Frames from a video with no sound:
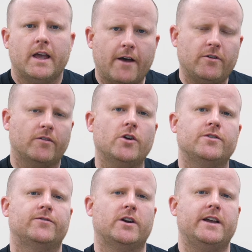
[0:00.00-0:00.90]
Have you ever heard the
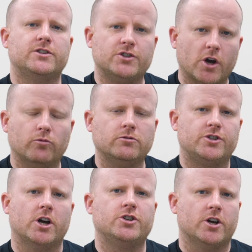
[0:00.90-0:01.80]
phrase, don't
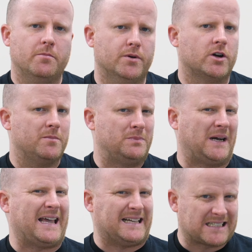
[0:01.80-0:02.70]
judge a book
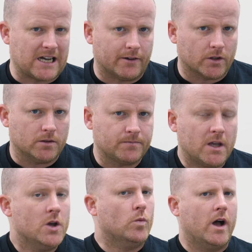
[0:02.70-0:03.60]
by its cover?
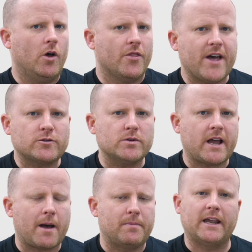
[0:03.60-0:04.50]
Well, that's what's
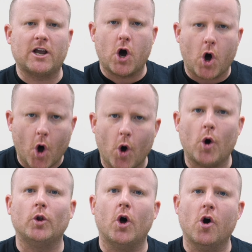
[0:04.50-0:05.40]
happening
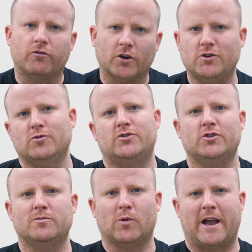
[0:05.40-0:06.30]
all over
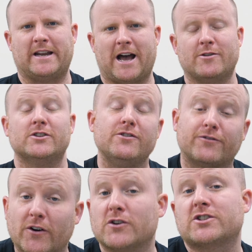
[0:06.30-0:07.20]
YouTube right now. You see,
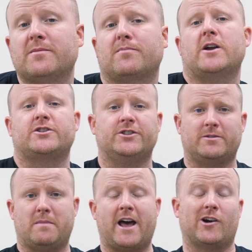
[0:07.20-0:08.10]
first impressions
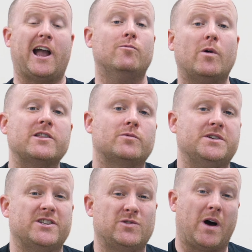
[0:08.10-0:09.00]
matter, and one of the
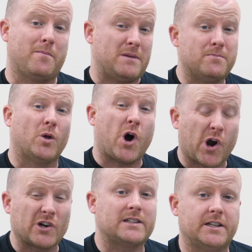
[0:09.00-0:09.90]
reasons why people
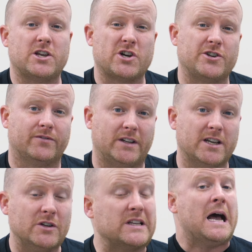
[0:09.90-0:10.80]
aren't clicking on your
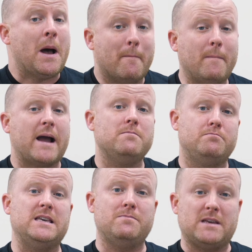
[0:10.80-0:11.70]
videos might
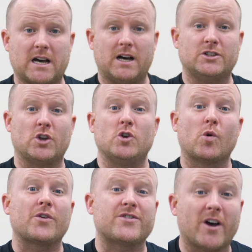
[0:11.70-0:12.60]
be because
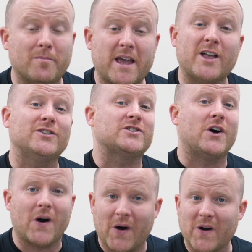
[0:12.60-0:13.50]
your thumbnails
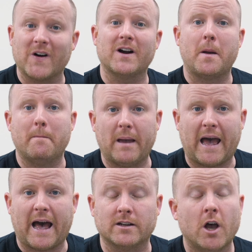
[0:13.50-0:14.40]
are
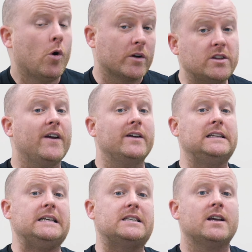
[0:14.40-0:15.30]
bad, or at the very
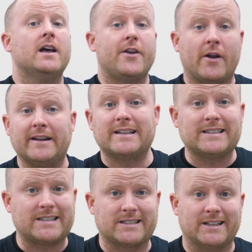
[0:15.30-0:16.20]
least, they're
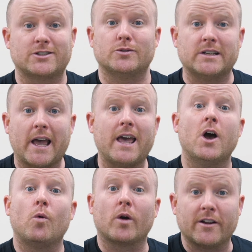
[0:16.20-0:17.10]
inconsistent. So today,
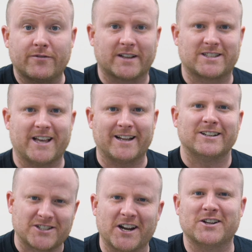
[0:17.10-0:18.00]
we're gonna fix that.
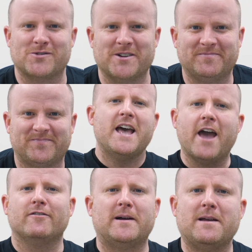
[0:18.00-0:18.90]
Let's get into it. Hey
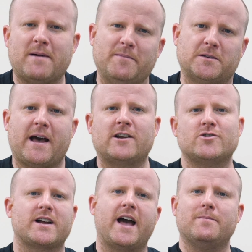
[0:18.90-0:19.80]
everybody, my name is
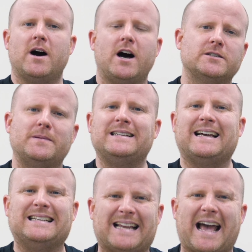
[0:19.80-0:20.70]
Patrick. I am a husband,
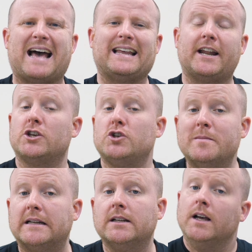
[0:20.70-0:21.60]
a dad, and a
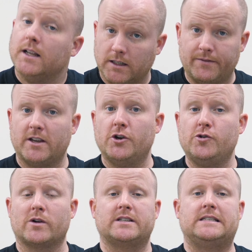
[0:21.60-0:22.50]
human living in New
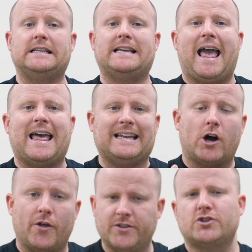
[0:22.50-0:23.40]
York City, and
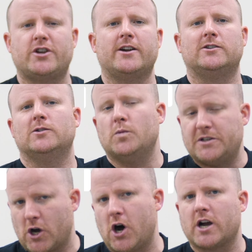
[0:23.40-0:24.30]
on this channel, we
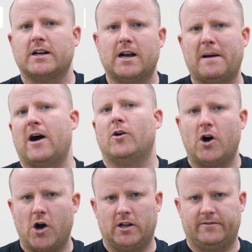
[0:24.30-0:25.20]
talk about
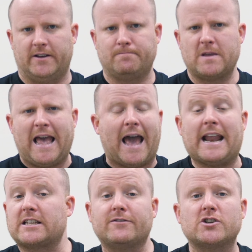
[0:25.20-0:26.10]
all of it. And
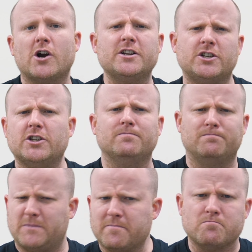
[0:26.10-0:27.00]
as I've started to
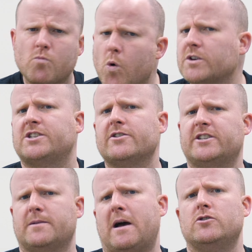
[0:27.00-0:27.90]
get more
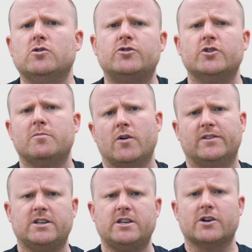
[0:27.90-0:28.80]
serious about YouTube over
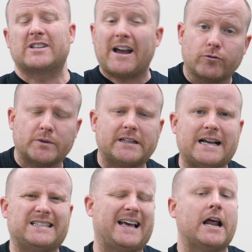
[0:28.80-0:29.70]
the years, I've
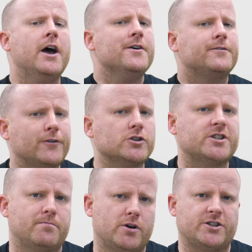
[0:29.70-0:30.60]
realized that first
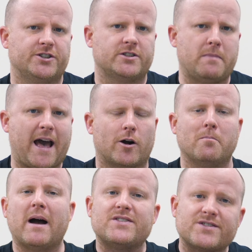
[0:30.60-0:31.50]
impressions matter.
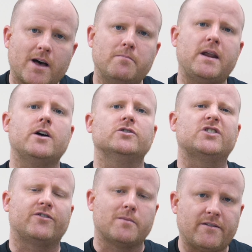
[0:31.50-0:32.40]
My
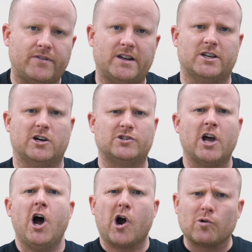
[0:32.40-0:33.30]
thumbnails for my videos
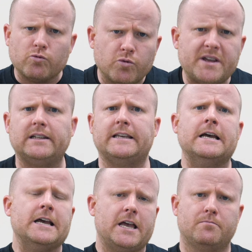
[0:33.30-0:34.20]
are really
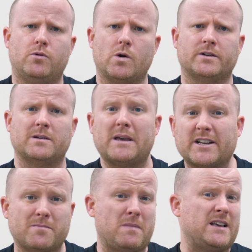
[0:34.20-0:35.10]
important because
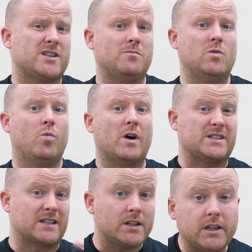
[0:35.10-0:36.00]
it makes someone want to
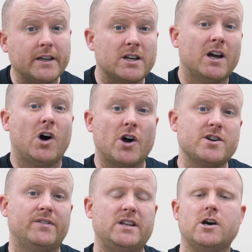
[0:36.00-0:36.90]
click on your
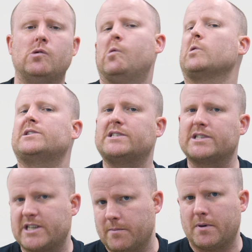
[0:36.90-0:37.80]
video or
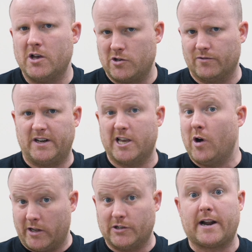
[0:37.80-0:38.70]
skip your video
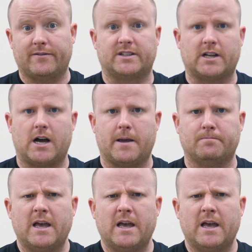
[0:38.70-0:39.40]
a lot of the time.